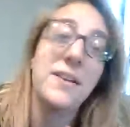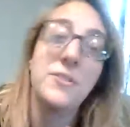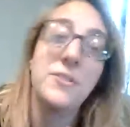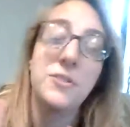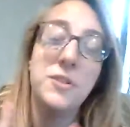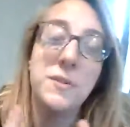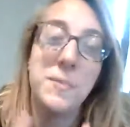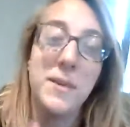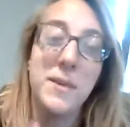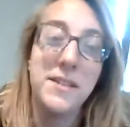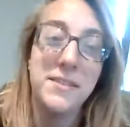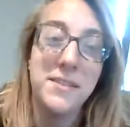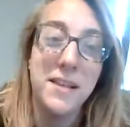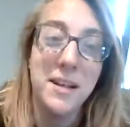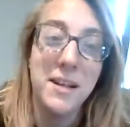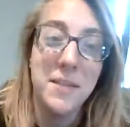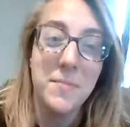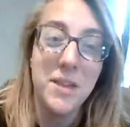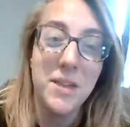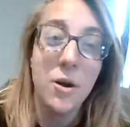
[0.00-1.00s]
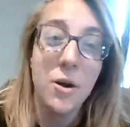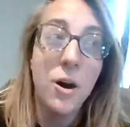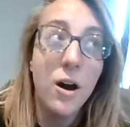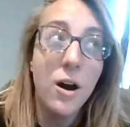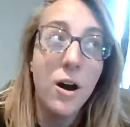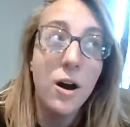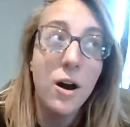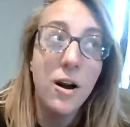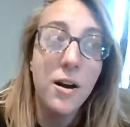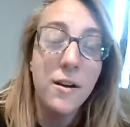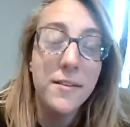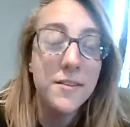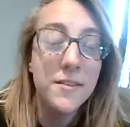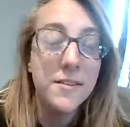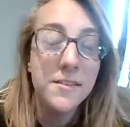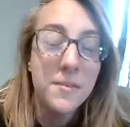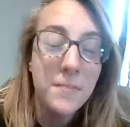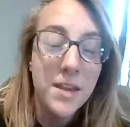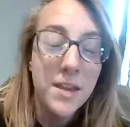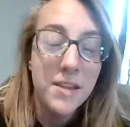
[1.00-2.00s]
She's been sending me all
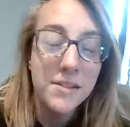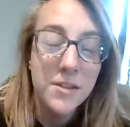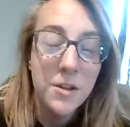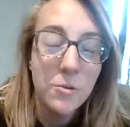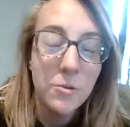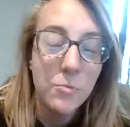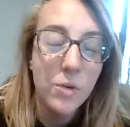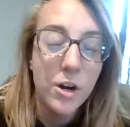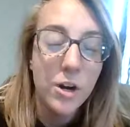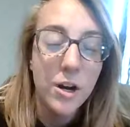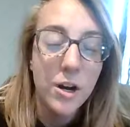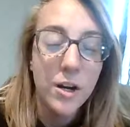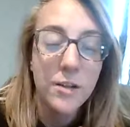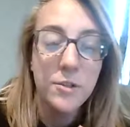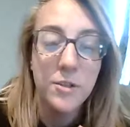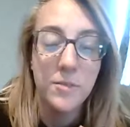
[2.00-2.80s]
this amazing work.